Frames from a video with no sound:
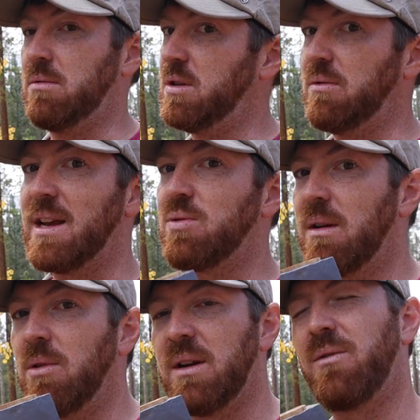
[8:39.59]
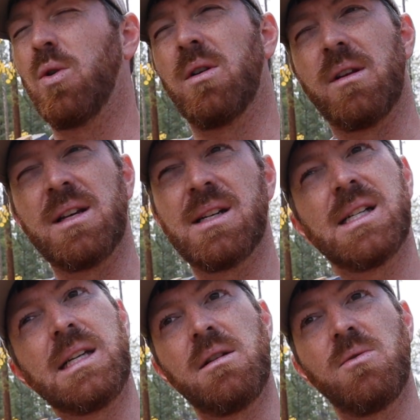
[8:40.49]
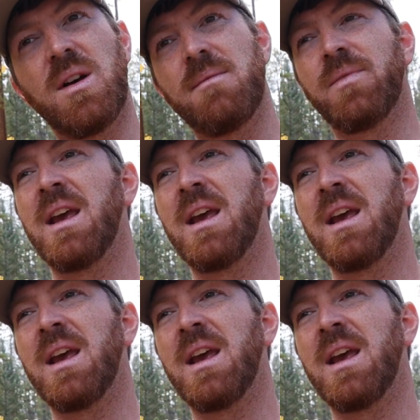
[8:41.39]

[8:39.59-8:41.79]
dude, that's what I'm looking for. Uh, you know what?